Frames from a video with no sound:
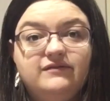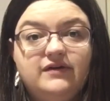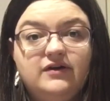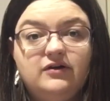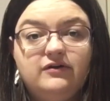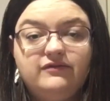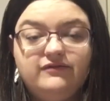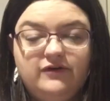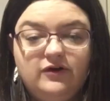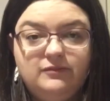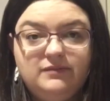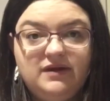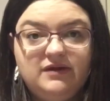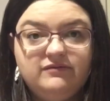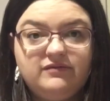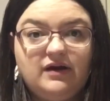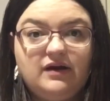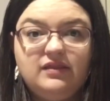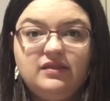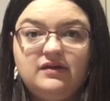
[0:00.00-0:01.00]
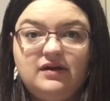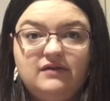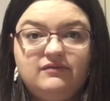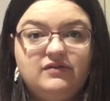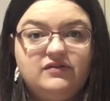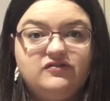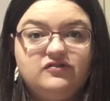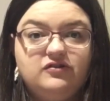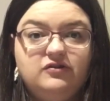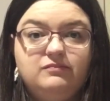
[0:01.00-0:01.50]
filming rather than every
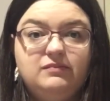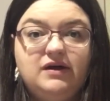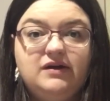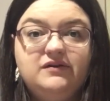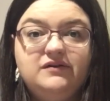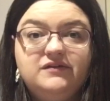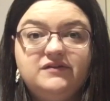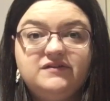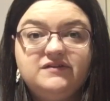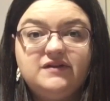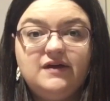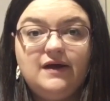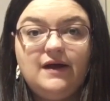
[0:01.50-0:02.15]
2 months.